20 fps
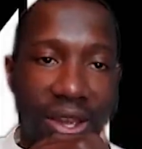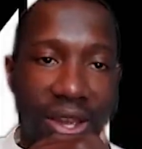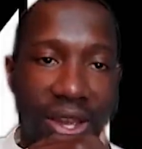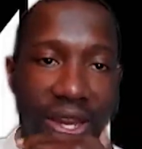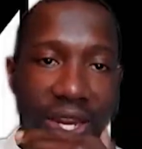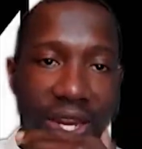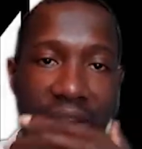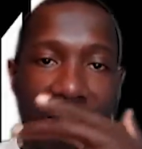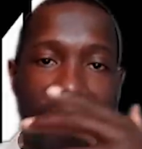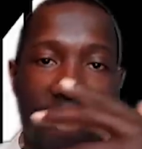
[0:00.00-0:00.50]

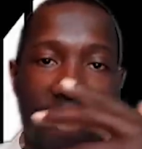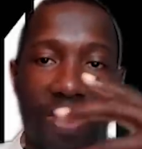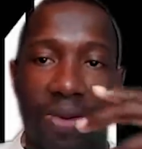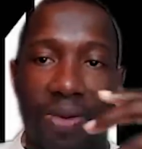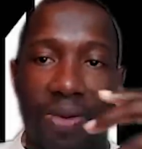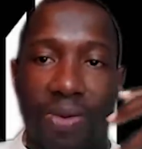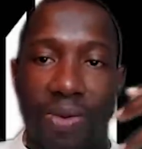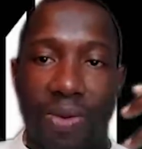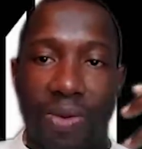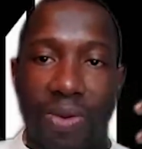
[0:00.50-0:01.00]
And it
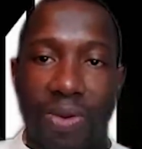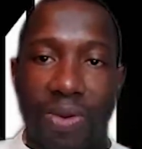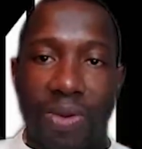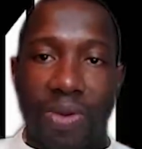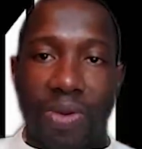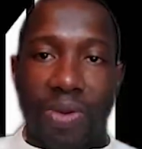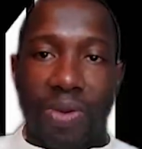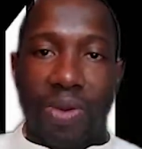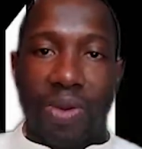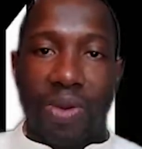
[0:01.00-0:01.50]
all,
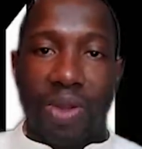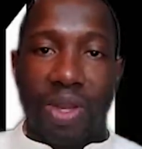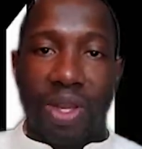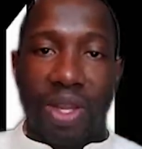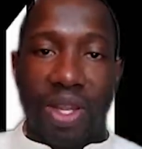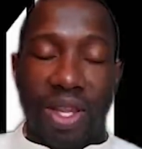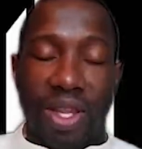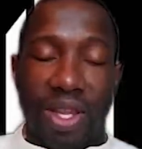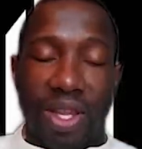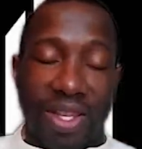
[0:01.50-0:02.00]

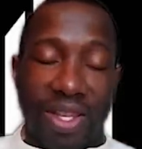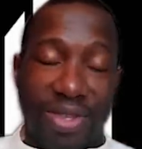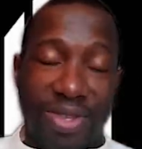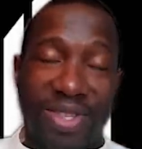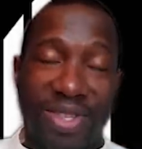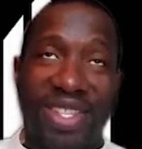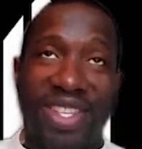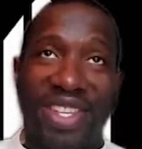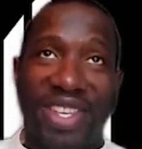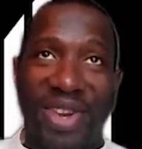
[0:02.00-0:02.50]

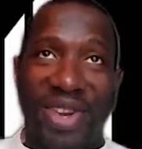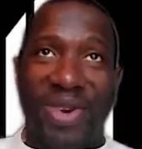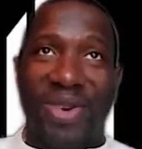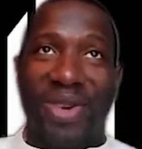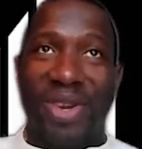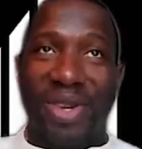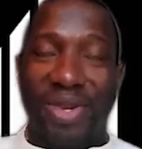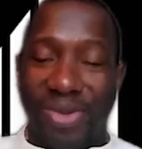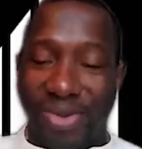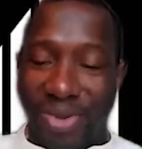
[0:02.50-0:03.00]
interesting, it all
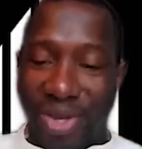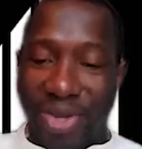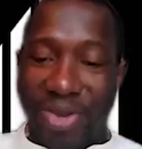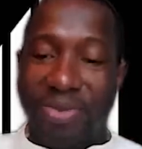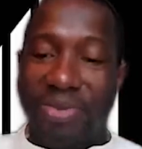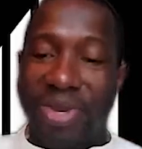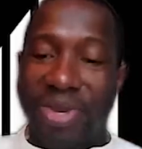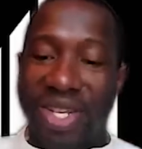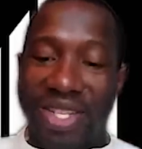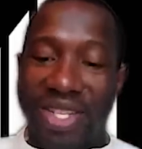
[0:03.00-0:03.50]
comes with
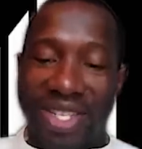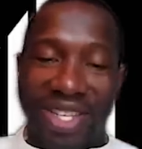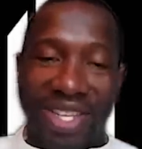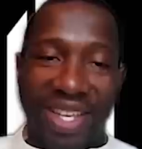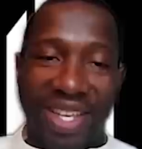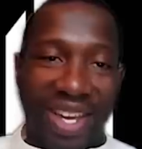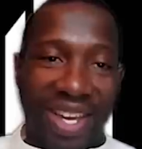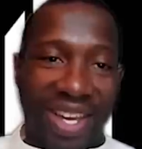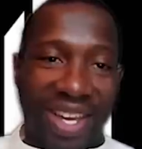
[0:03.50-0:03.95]
humility.